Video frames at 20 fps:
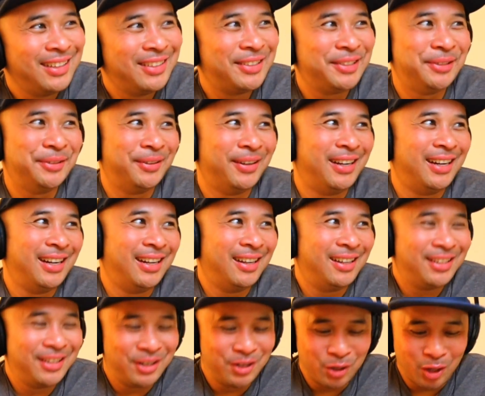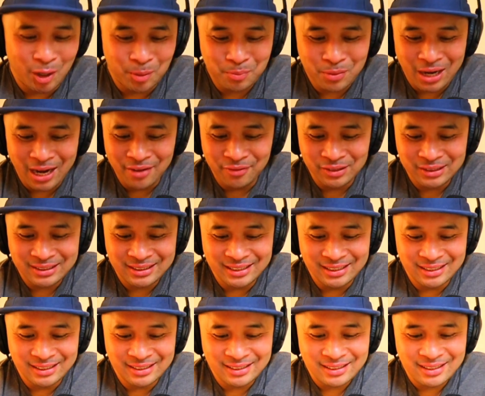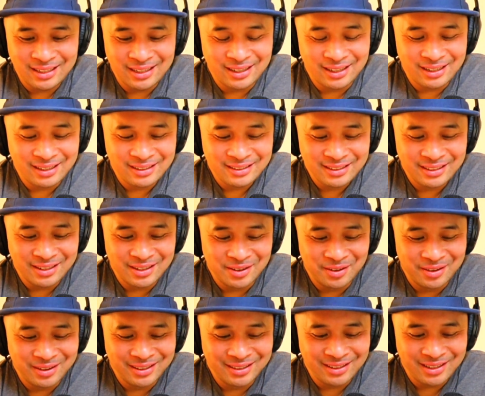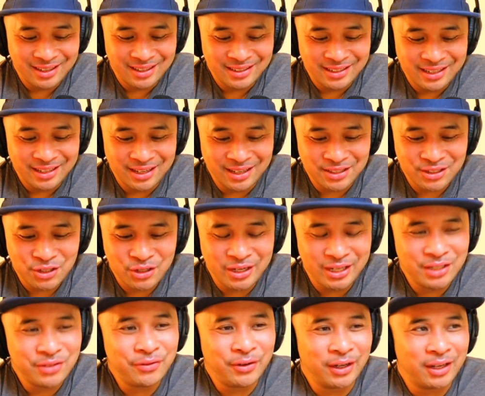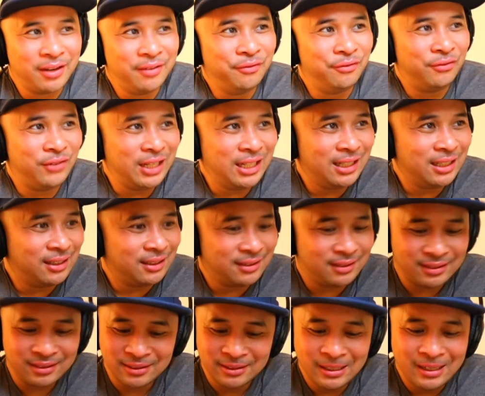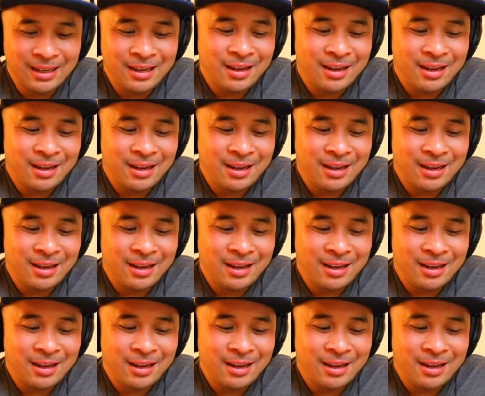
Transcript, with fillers: to, you know, our privacy, you know, and in exchange for convenience.